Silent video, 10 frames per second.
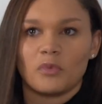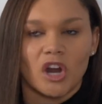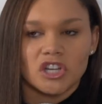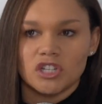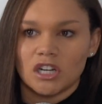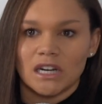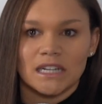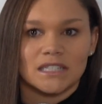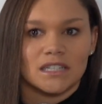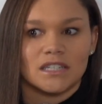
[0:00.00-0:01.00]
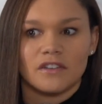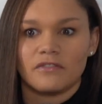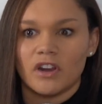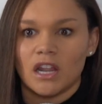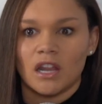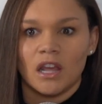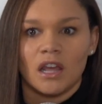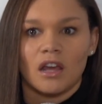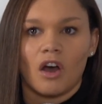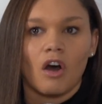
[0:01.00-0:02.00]
pressure. It's a different,
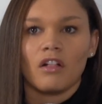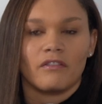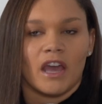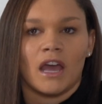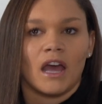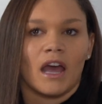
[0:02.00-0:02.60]
all of it.